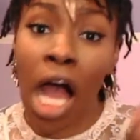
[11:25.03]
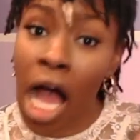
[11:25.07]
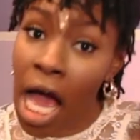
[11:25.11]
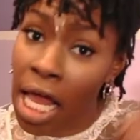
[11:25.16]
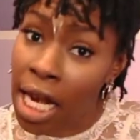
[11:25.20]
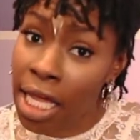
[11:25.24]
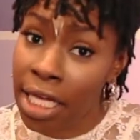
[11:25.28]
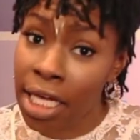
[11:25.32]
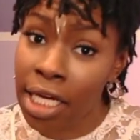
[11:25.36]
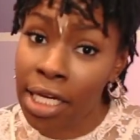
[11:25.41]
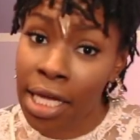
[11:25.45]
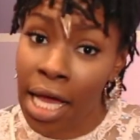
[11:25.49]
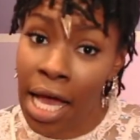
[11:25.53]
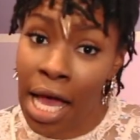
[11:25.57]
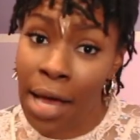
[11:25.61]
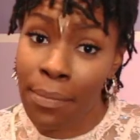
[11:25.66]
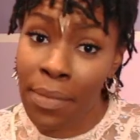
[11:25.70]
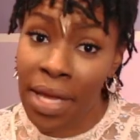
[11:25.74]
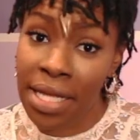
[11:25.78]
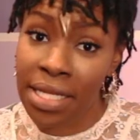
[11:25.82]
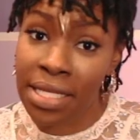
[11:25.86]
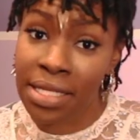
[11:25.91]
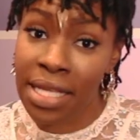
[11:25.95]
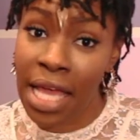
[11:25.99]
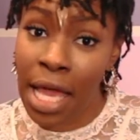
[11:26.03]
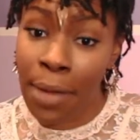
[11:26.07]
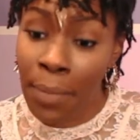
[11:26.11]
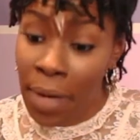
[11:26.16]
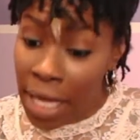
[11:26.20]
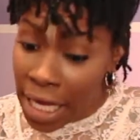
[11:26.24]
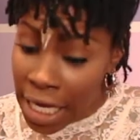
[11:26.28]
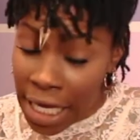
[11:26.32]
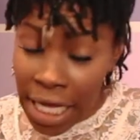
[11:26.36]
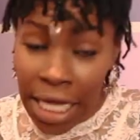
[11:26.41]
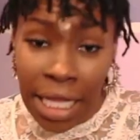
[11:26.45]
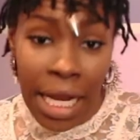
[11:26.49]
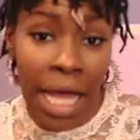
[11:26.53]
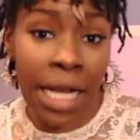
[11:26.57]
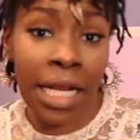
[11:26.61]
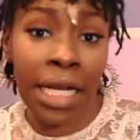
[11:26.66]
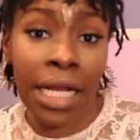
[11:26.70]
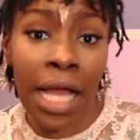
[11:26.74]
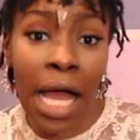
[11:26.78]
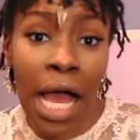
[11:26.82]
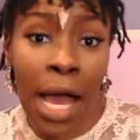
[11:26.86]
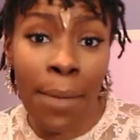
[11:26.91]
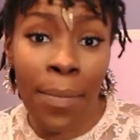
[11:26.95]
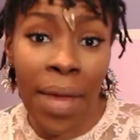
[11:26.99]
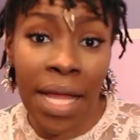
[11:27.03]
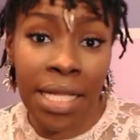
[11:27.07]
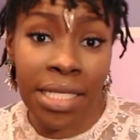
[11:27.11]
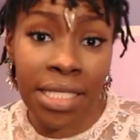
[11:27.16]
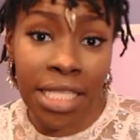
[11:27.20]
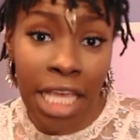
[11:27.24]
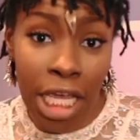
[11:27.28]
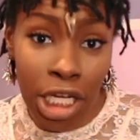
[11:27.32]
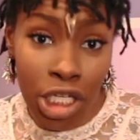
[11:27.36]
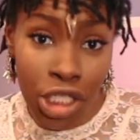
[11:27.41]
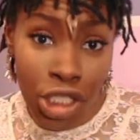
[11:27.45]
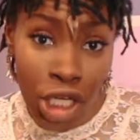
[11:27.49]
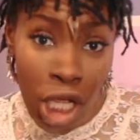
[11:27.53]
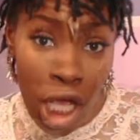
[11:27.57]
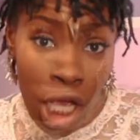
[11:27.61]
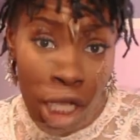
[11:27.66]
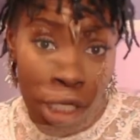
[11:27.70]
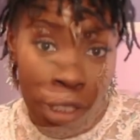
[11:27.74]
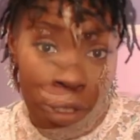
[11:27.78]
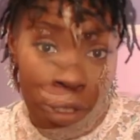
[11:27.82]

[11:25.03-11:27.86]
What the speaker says: all of your comments then in the comment section.